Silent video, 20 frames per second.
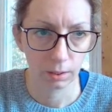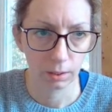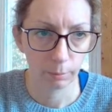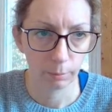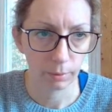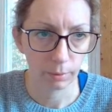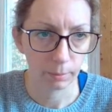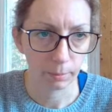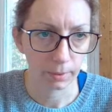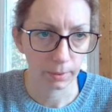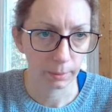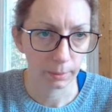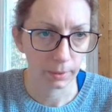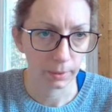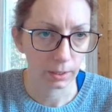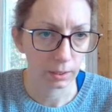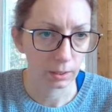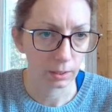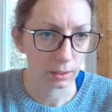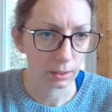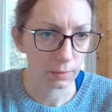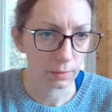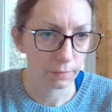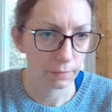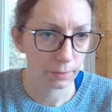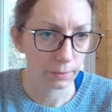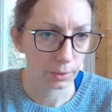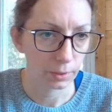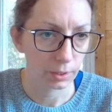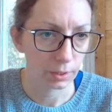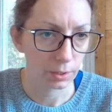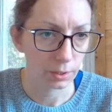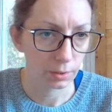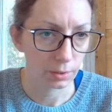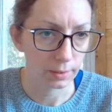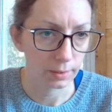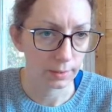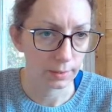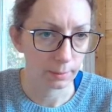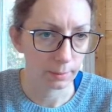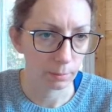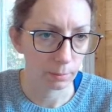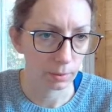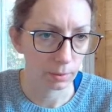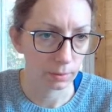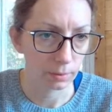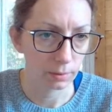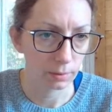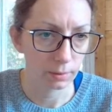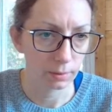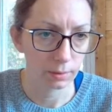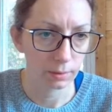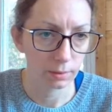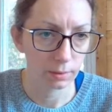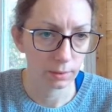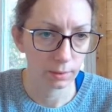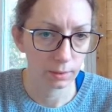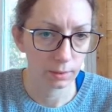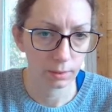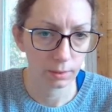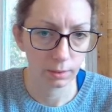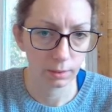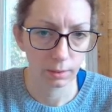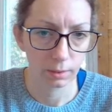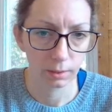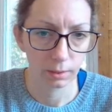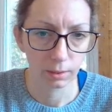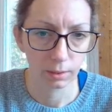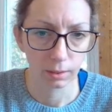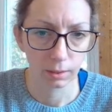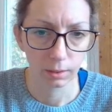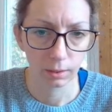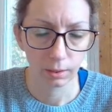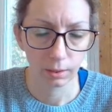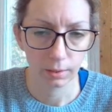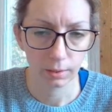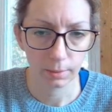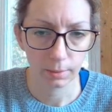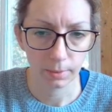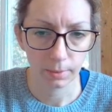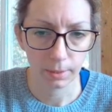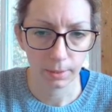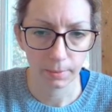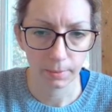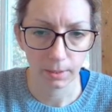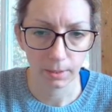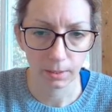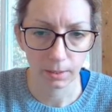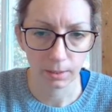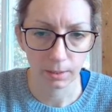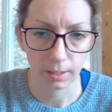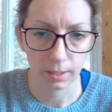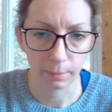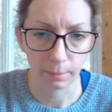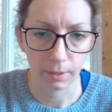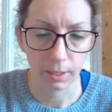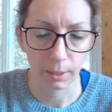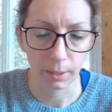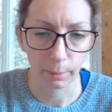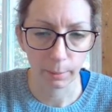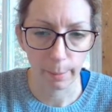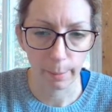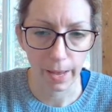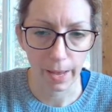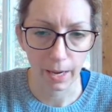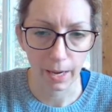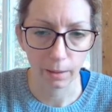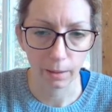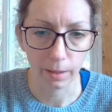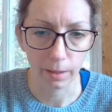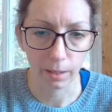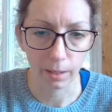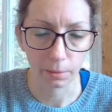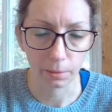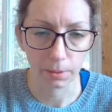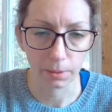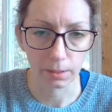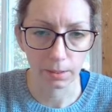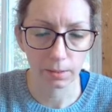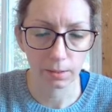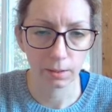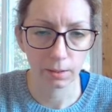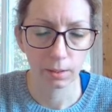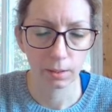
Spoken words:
But I'm going to make these furniture symbols. Sometimes you just kind of become a pack rat with